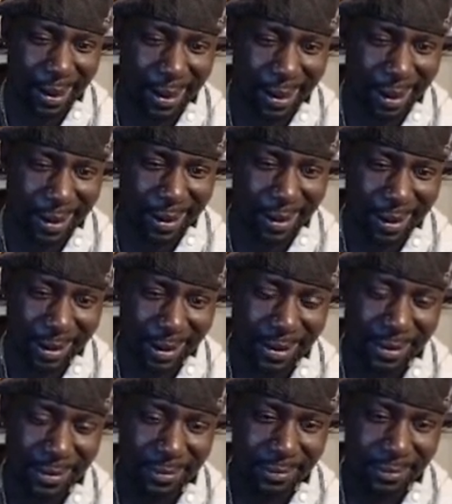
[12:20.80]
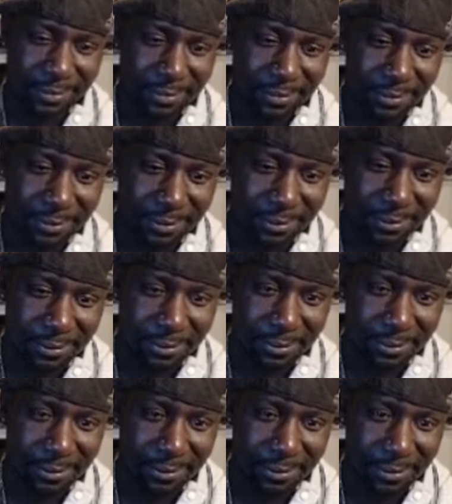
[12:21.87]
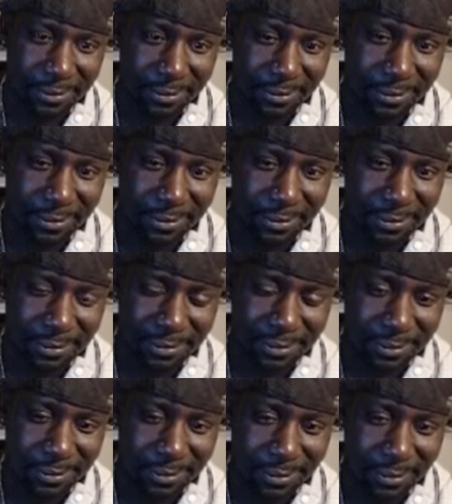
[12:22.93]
No words are spoken by the person on screen.